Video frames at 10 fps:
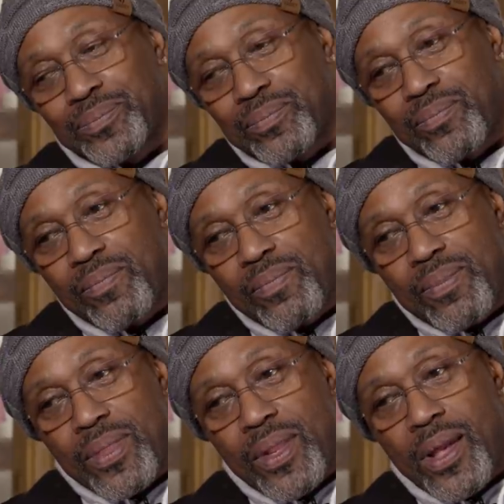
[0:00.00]
people have
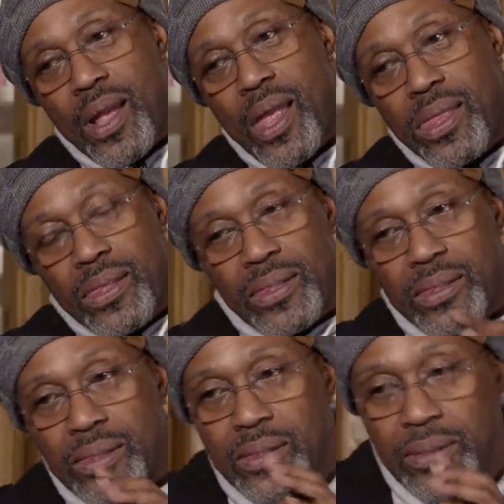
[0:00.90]
referred to as
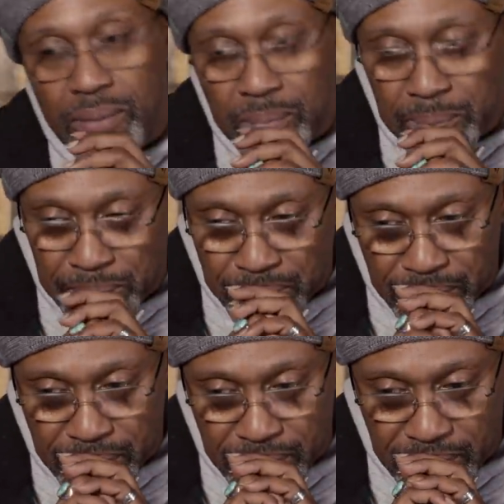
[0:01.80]
Dave's
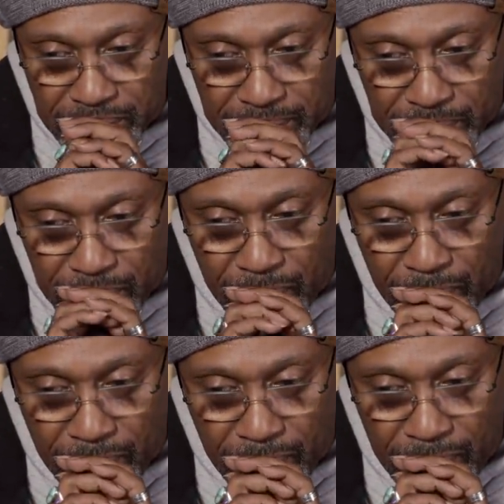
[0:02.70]
mentor.
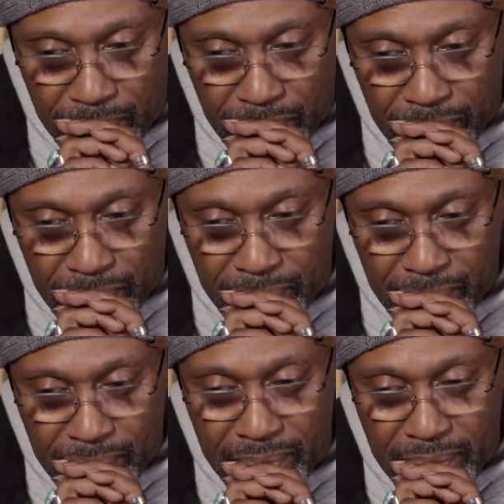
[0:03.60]

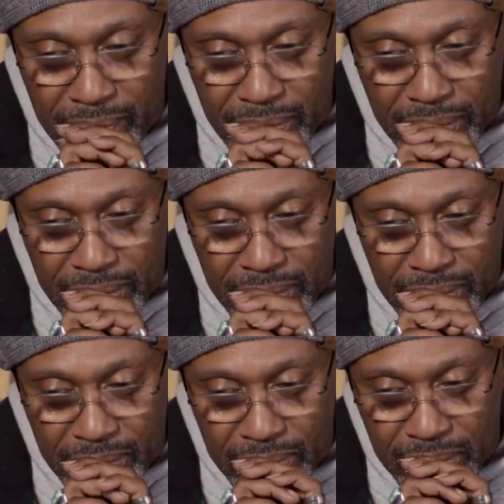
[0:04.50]
How do
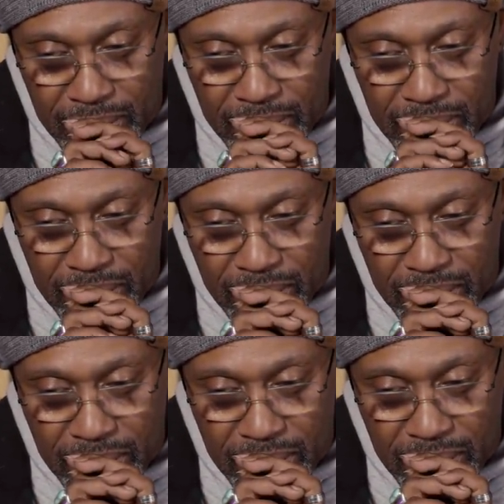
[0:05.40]
you wear that
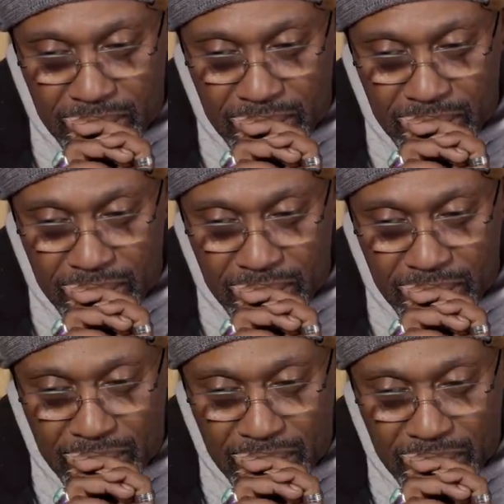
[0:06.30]
title,
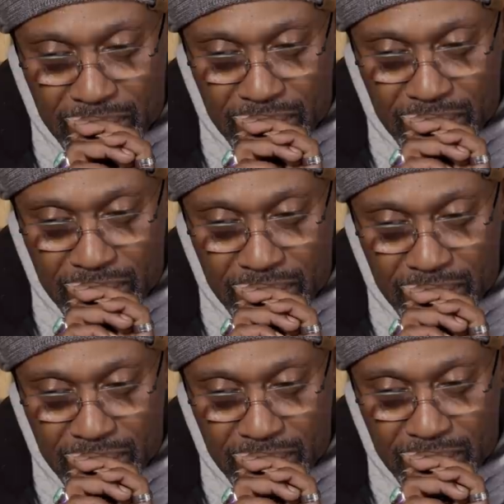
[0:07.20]
and how do
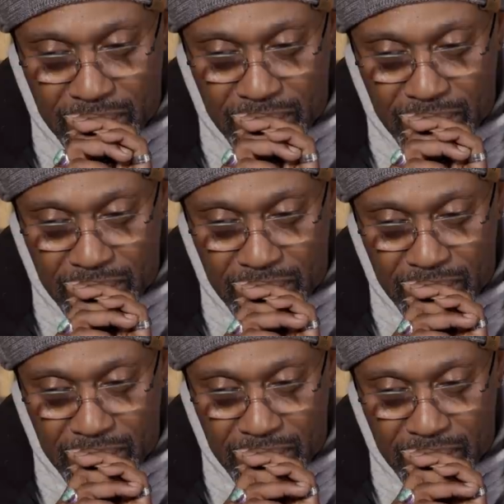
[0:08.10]
you even
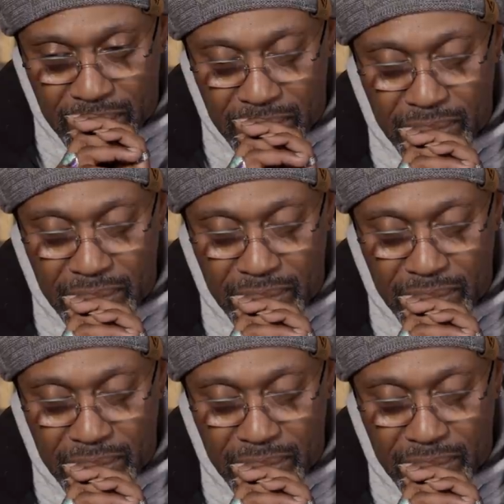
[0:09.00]
look at it?